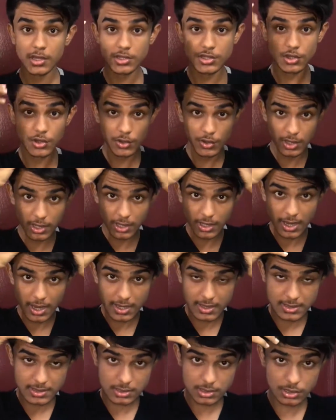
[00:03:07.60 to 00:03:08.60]
it so
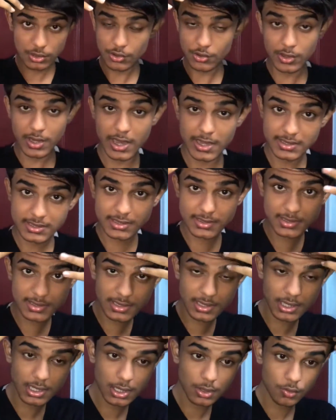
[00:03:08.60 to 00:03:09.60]
you guys can
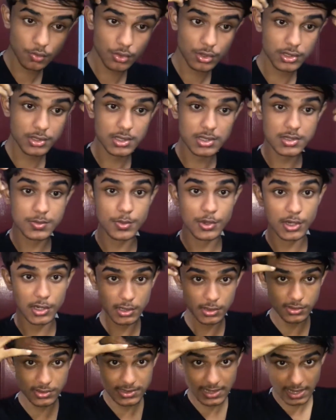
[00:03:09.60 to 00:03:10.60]
see what this
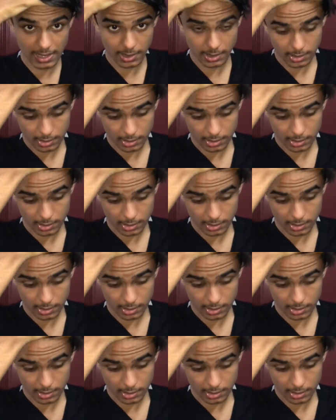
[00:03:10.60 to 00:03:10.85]
product looks like.